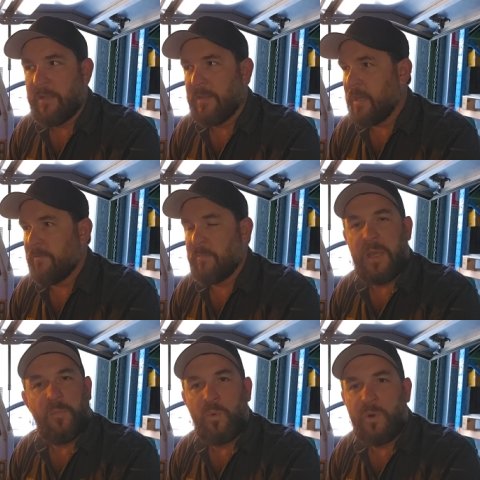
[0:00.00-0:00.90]
none of them
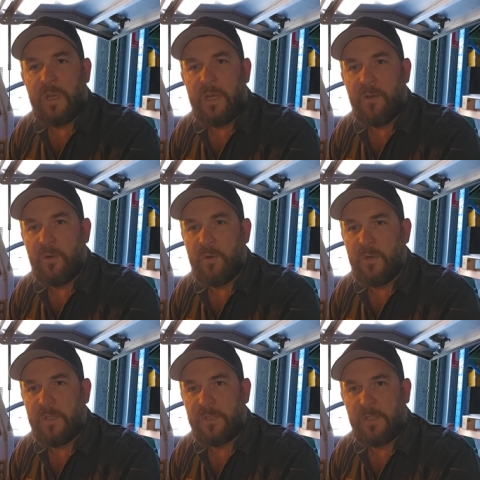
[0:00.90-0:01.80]
had water
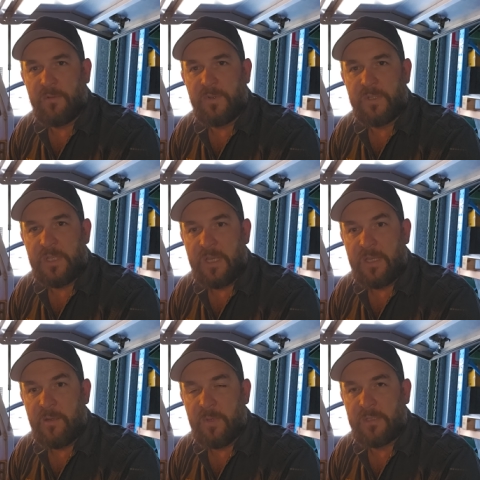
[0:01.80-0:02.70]
or a single first aid
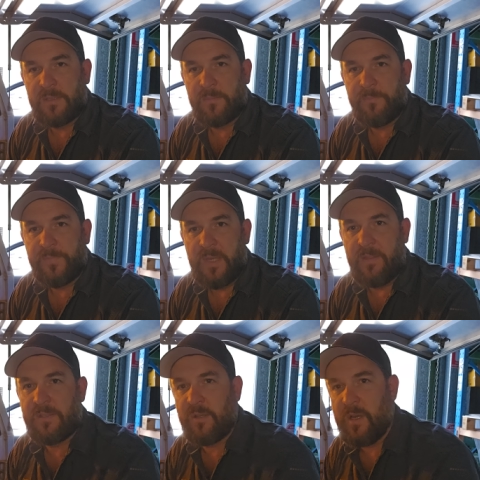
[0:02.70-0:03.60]
kit amongst them. Now,
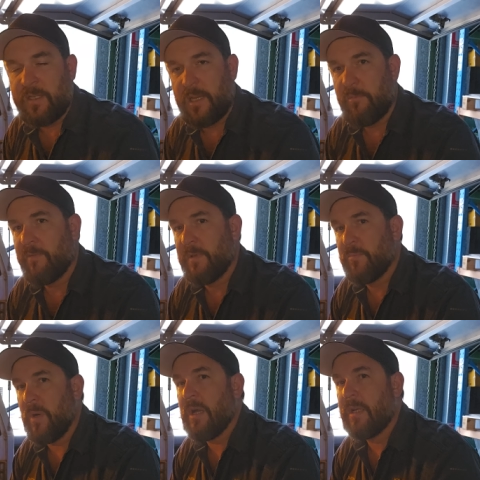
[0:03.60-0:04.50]
this guy had come off his
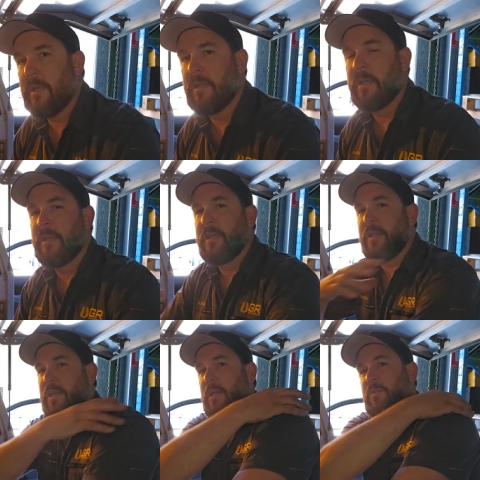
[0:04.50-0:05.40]
bike,
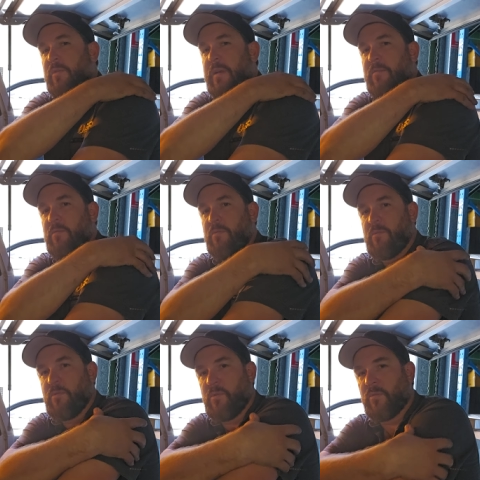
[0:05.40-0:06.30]
he had gravel
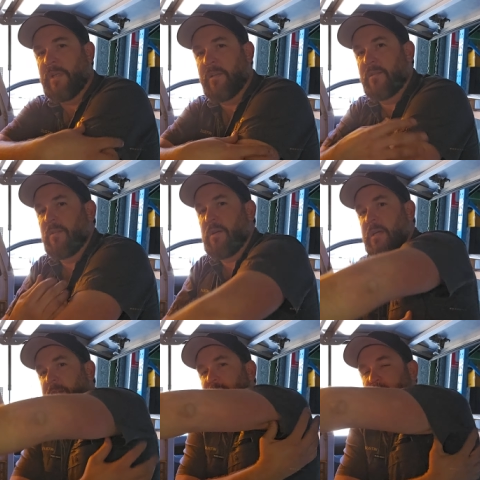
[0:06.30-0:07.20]
all down the
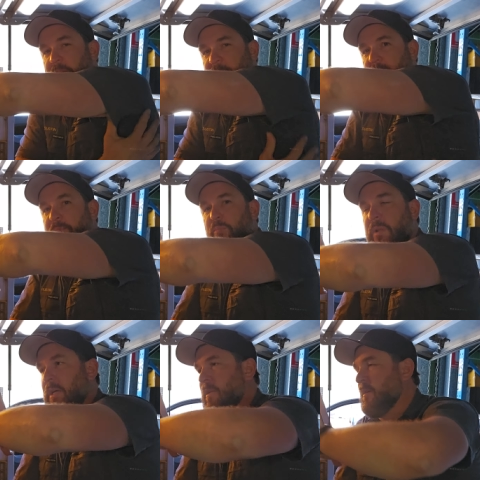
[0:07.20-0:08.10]
side, he'd lost a heap of
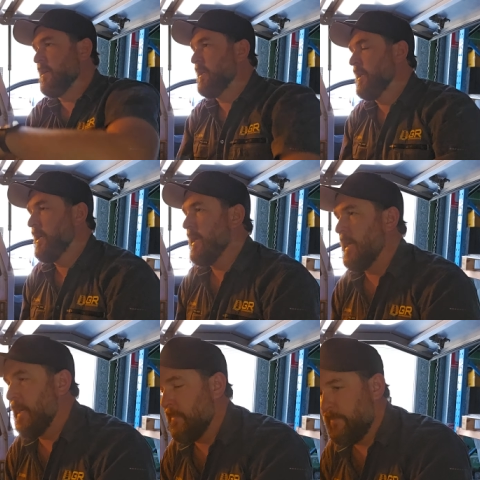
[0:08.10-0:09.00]
blood,
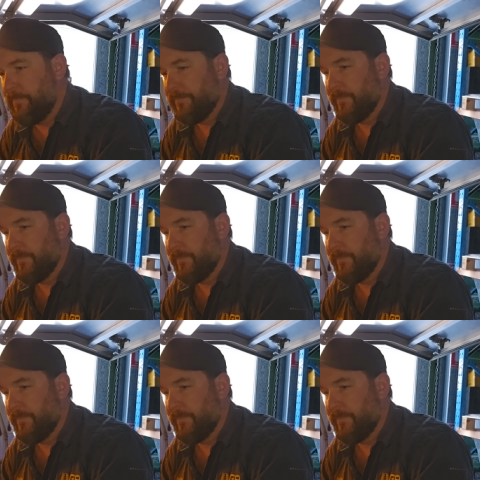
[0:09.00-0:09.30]
um,